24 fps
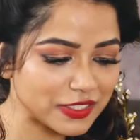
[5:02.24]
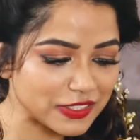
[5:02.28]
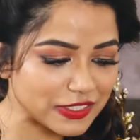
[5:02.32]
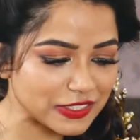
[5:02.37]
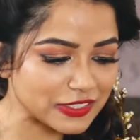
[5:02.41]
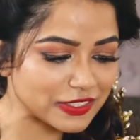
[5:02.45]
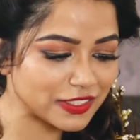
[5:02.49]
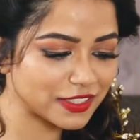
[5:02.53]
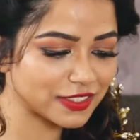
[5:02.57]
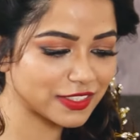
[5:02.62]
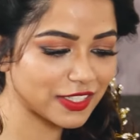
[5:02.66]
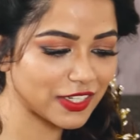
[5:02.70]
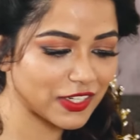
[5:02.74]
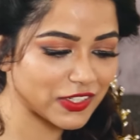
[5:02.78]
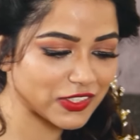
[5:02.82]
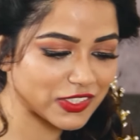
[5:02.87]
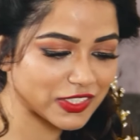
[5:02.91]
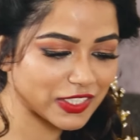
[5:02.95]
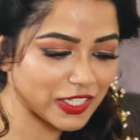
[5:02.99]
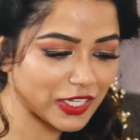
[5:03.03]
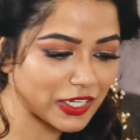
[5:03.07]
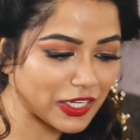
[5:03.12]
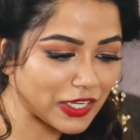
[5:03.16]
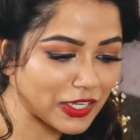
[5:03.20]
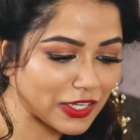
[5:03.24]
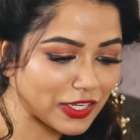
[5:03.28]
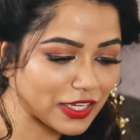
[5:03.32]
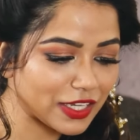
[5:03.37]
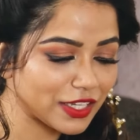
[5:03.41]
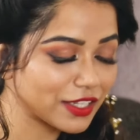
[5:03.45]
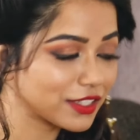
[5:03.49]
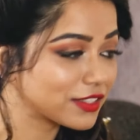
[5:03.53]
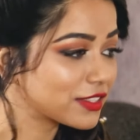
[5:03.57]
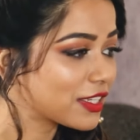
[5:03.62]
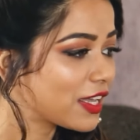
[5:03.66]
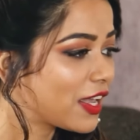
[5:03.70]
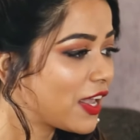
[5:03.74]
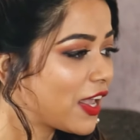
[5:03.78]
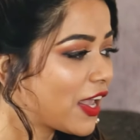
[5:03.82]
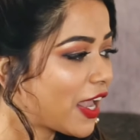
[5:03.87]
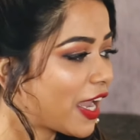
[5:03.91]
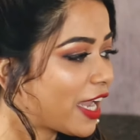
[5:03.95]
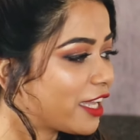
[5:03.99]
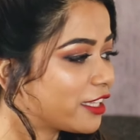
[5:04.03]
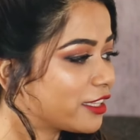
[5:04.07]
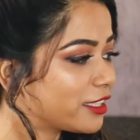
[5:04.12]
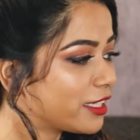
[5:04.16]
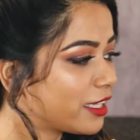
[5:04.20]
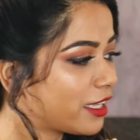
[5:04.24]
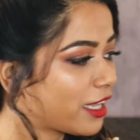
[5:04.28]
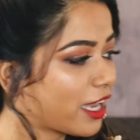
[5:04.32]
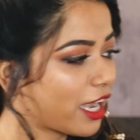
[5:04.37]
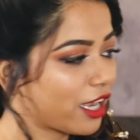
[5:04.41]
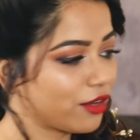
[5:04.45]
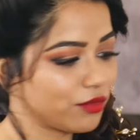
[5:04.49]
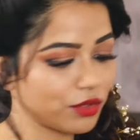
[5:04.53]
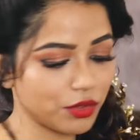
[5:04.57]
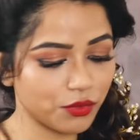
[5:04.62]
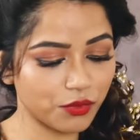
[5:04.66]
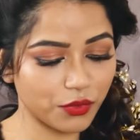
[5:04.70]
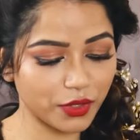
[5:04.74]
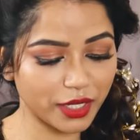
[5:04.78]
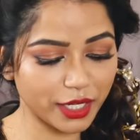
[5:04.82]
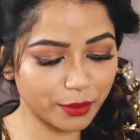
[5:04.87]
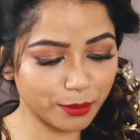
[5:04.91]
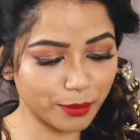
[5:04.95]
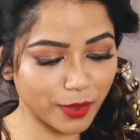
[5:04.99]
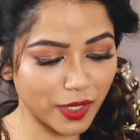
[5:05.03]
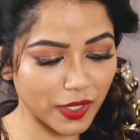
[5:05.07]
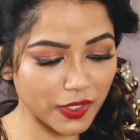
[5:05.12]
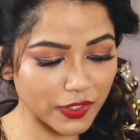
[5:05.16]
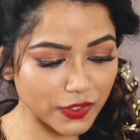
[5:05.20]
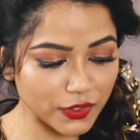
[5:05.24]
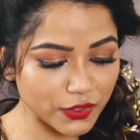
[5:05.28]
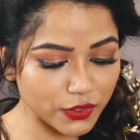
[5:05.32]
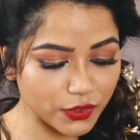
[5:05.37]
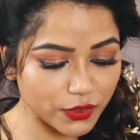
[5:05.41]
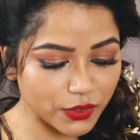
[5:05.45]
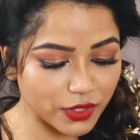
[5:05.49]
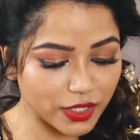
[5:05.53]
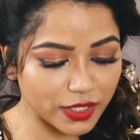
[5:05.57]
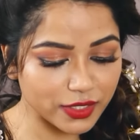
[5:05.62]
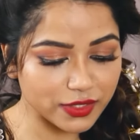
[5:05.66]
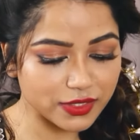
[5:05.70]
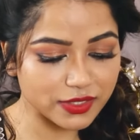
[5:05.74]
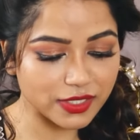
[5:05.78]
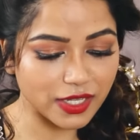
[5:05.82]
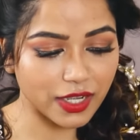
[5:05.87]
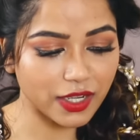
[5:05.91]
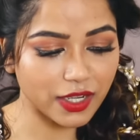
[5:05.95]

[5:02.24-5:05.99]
easy this hairstyling is, and then I will wear my earrings